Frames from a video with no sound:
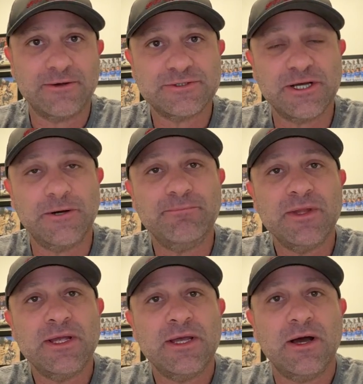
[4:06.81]
So,
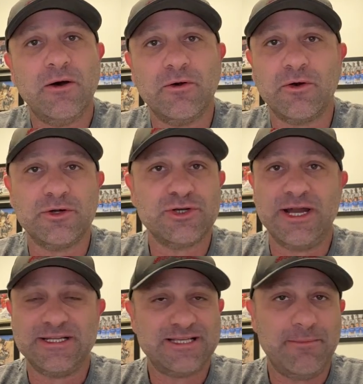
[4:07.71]
or
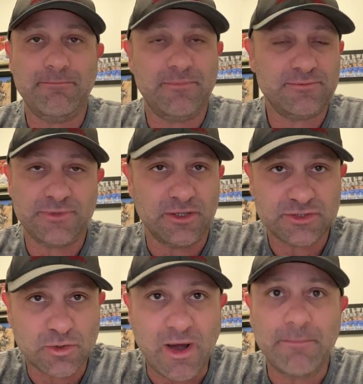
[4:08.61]
trying to set,
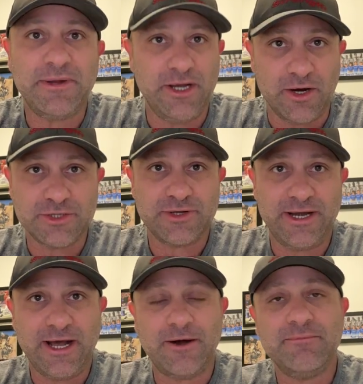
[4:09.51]
squat PRs
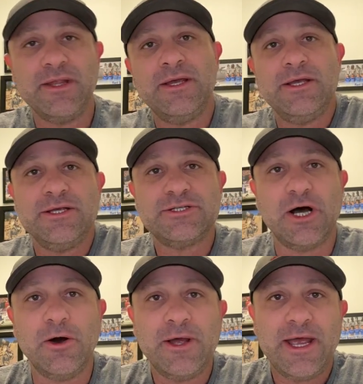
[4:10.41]
right now.
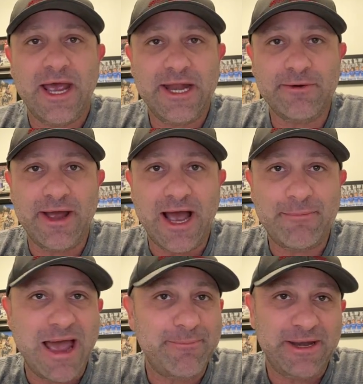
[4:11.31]
So anyway, I'm
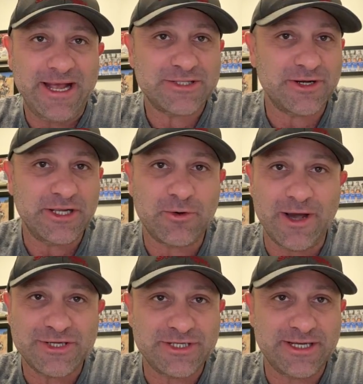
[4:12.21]
happy to answer any
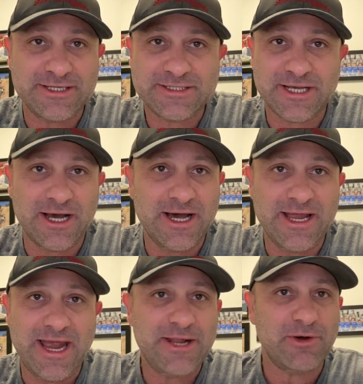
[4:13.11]
questions
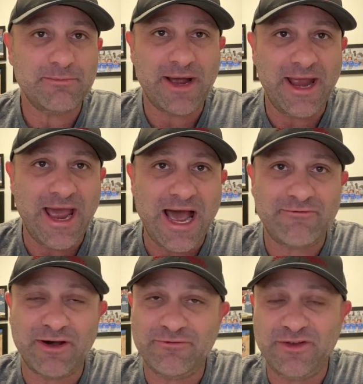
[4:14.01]
anyone might
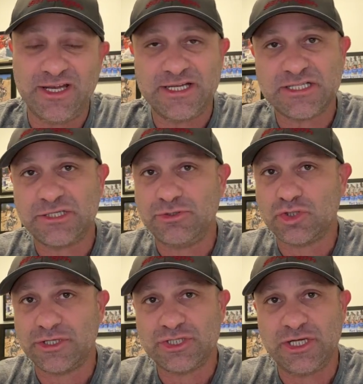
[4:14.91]
have on fitness,
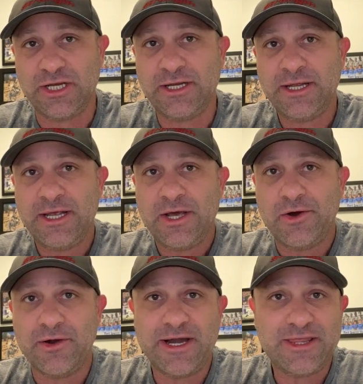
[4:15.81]
nutrition,
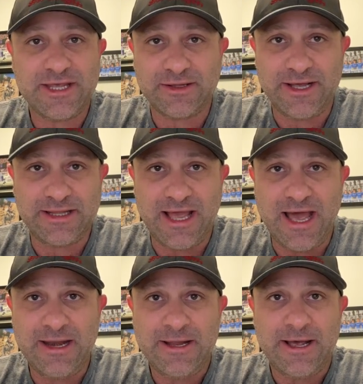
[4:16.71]
or anything like
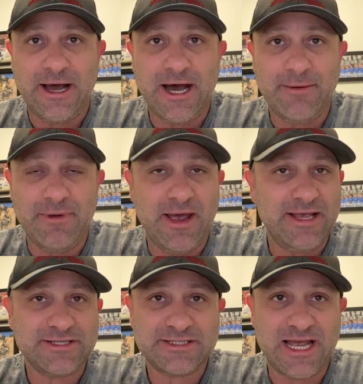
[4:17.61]
that.
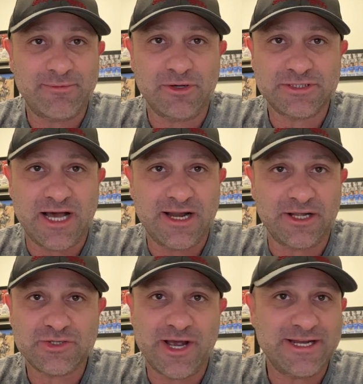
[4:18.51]
As this time goes on, I'll
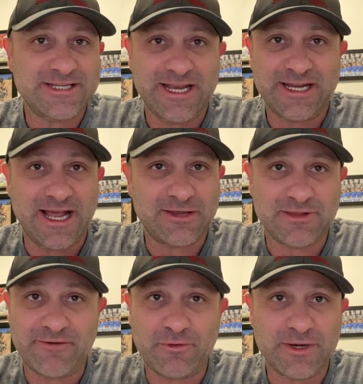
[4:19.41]
try and stay connected
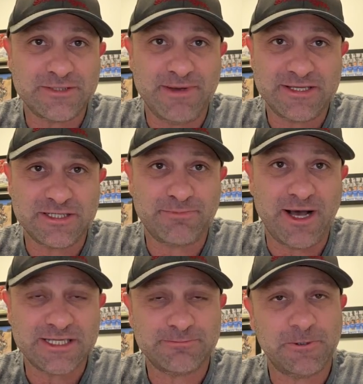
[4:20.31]
with everyone as best as
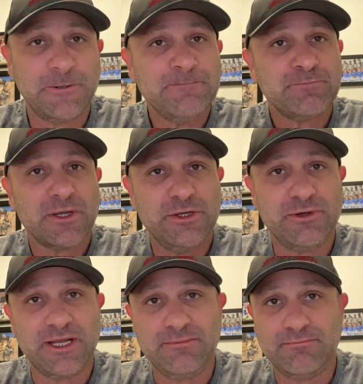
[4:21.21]
possible. You
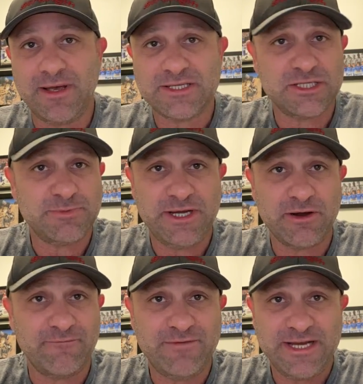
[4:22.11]
can message me here
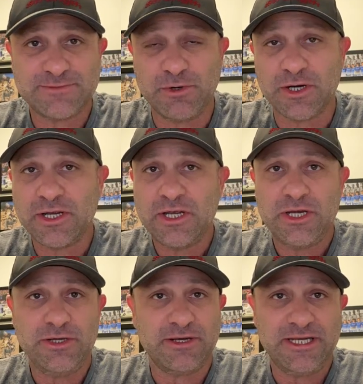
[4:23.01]
on Facebook.
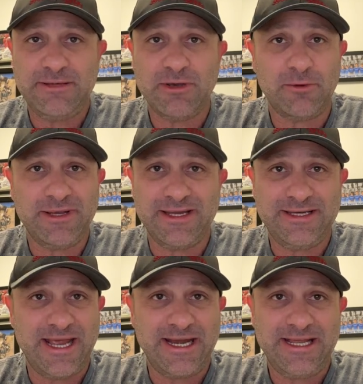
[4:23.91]
You can email me at
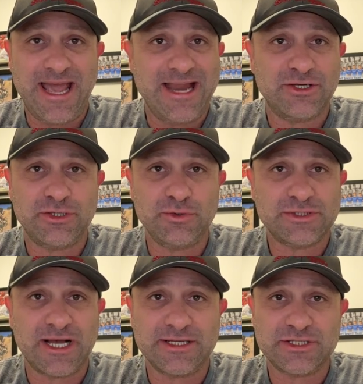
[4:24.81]

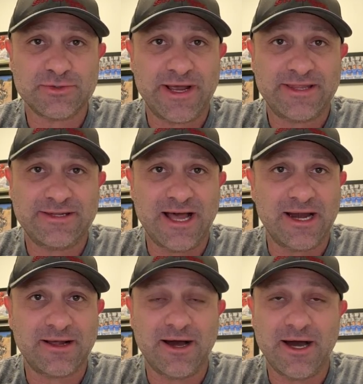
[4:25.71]

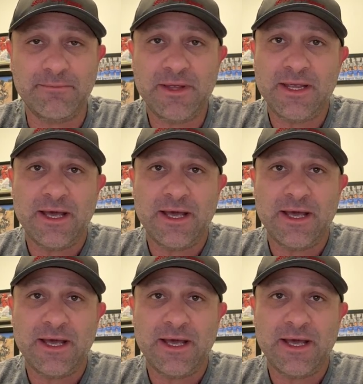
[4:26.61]
danny@tucsonstrength.com.